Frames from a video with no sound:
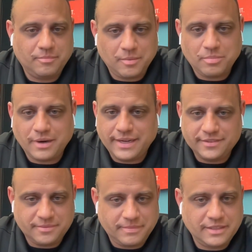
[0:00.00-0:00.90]
my
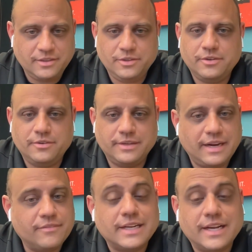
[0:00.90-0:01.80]
brands and my logo
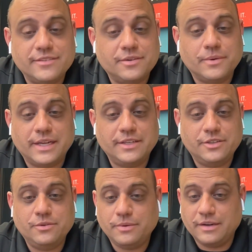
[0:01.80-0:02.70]
and advertising what I
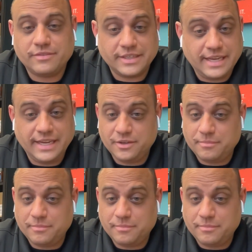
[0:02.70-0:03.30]
do every day,